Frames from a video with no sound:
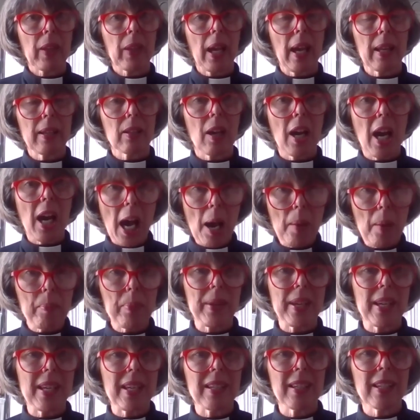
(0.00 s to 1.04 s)
and are
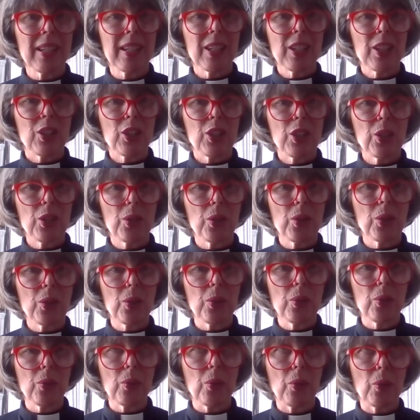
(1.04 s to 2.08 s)
happy
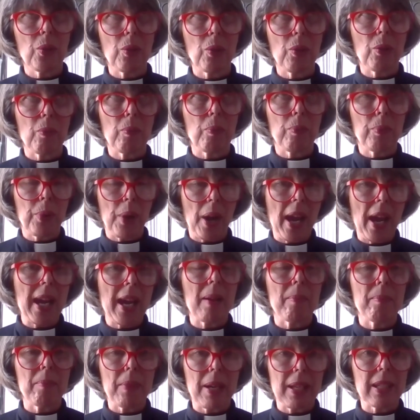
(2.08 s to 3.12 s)
to pray
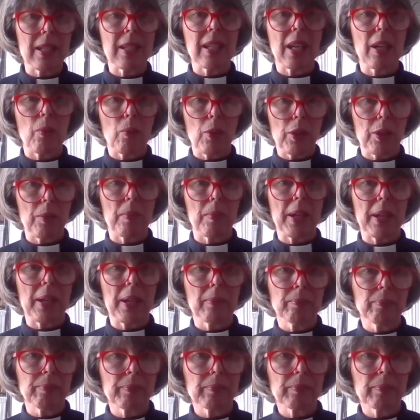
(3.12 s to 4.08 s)
and meditate with me,